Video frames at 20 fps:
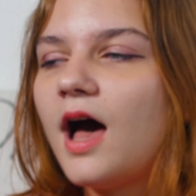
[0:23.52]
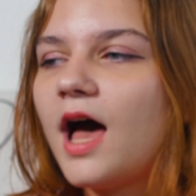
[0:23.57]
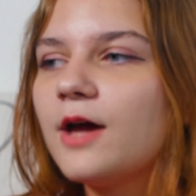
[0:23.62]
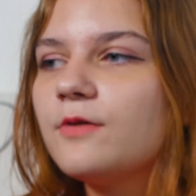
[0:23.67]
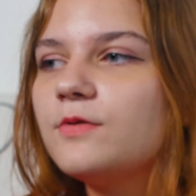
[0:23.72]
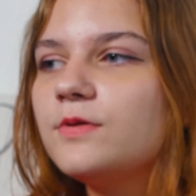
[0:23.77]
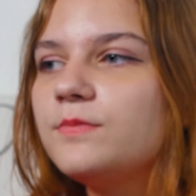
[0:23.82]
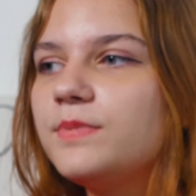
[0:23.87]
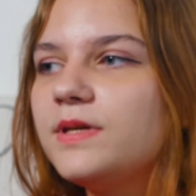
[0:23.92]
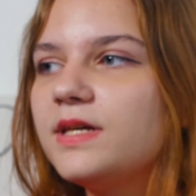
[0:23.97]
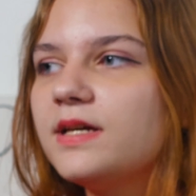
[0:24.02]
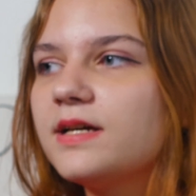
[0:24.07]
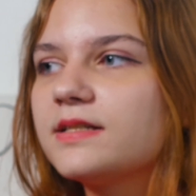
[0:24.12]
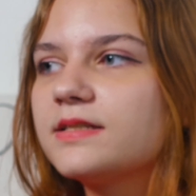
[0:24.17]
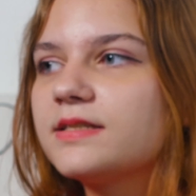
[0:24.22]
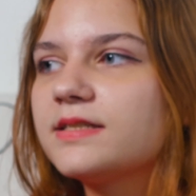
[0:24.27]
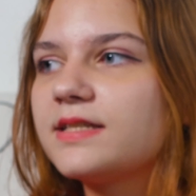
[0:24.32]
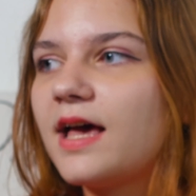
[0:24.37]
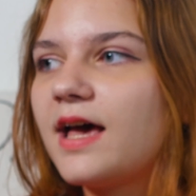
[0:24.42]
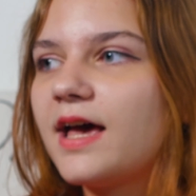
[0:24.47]
I would be
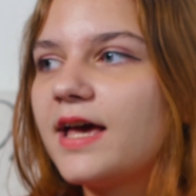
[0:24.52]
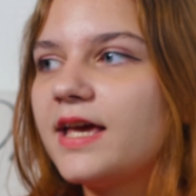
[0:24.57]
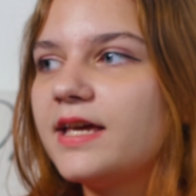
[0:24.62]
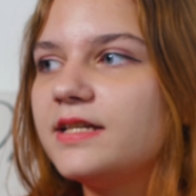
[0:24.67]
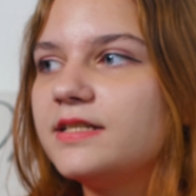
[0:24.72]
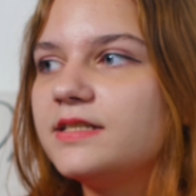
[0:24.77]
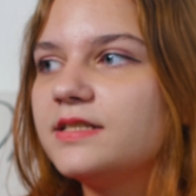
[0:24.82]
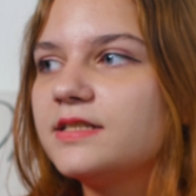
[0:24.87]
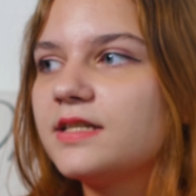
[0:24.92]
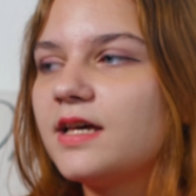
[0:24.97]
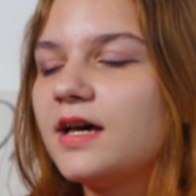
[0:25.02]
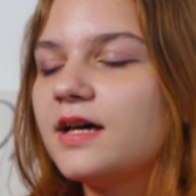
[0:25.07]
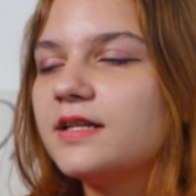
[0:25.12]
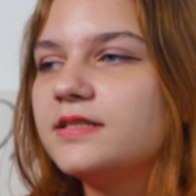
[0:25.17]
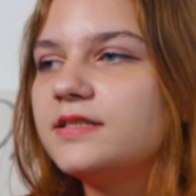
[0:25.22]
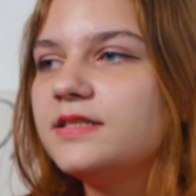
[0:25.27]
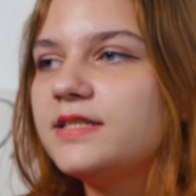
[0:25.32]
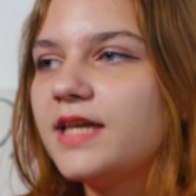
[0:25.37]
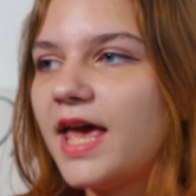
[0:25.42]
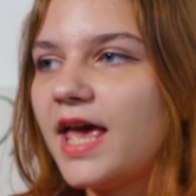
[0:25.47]
assigned a
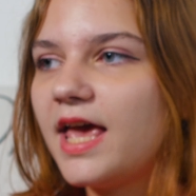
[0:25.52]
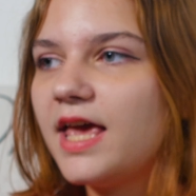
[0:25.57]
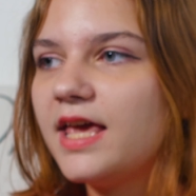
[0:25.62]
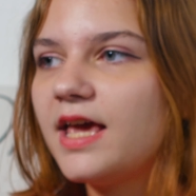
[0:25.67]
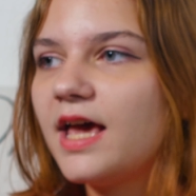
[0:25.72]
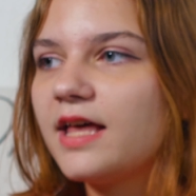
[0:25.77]
day